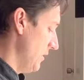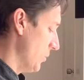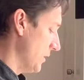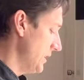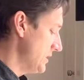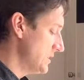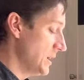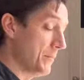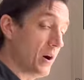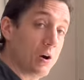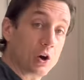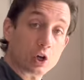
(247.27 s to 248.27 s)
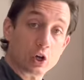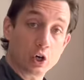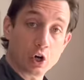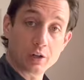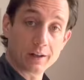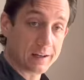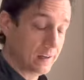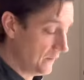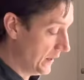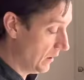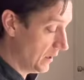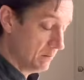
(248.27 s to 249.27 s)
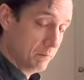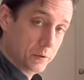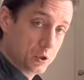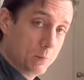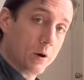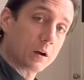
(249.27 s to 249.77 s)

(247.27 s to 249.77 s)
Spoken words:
We're gonna dump our garlic in there and bloom